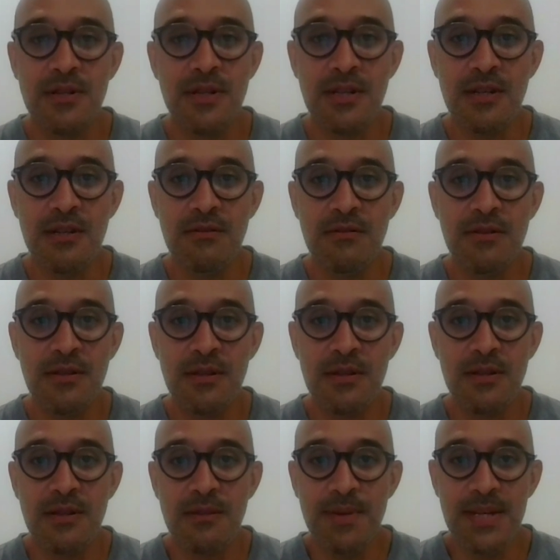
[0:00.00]
You know,
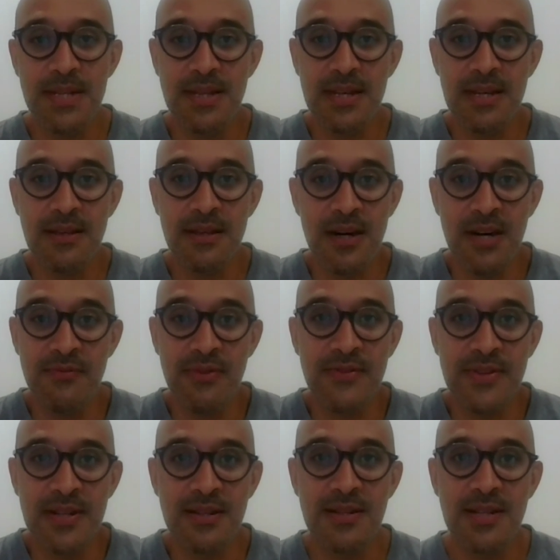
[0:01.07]
the best thing that I've
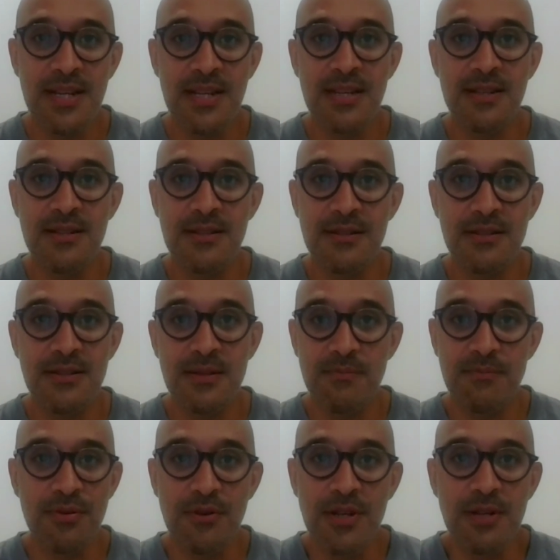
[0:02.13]
ever done is just
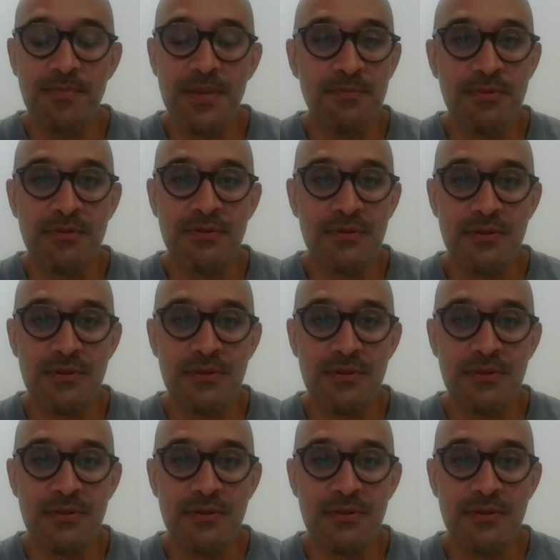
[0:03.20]
employ people.